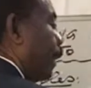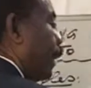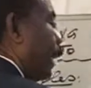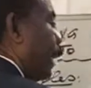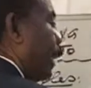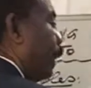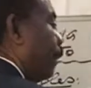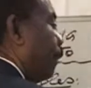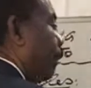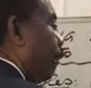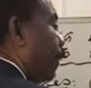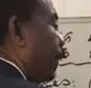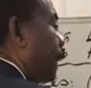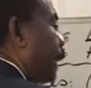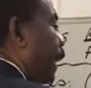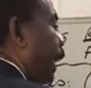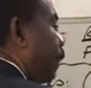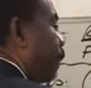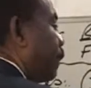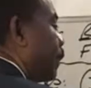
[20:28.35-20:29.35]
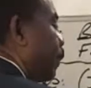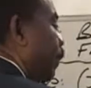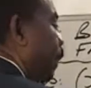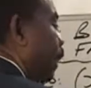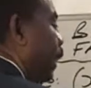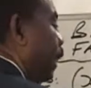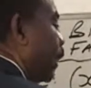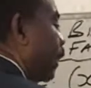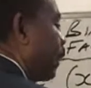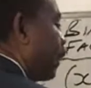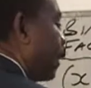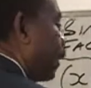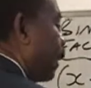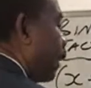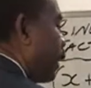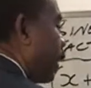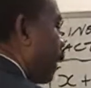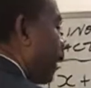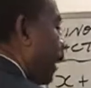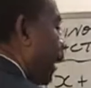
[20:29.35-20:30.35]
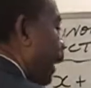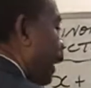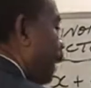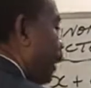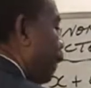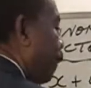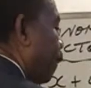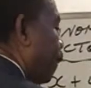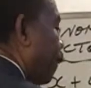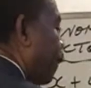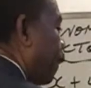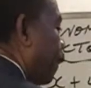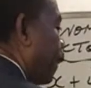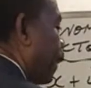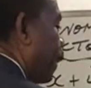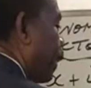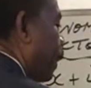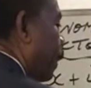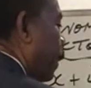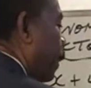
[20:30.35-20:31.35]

Negative 3 times 1, negative 3.